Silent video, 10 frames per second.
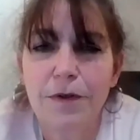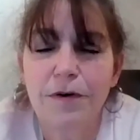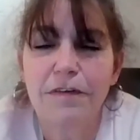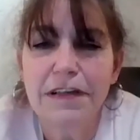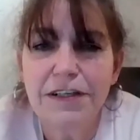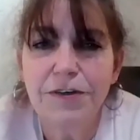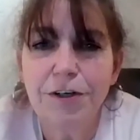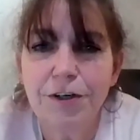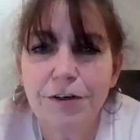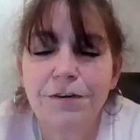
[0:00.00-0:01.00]
with whoever's
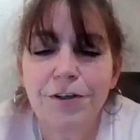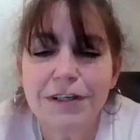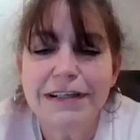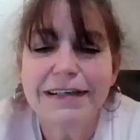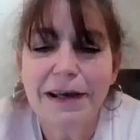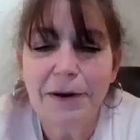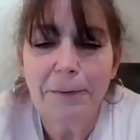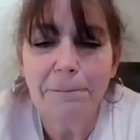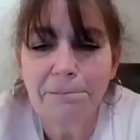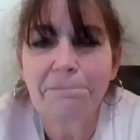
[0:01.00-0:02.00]
doing your trust
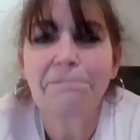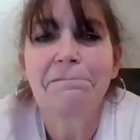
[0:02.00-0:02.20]
accounting.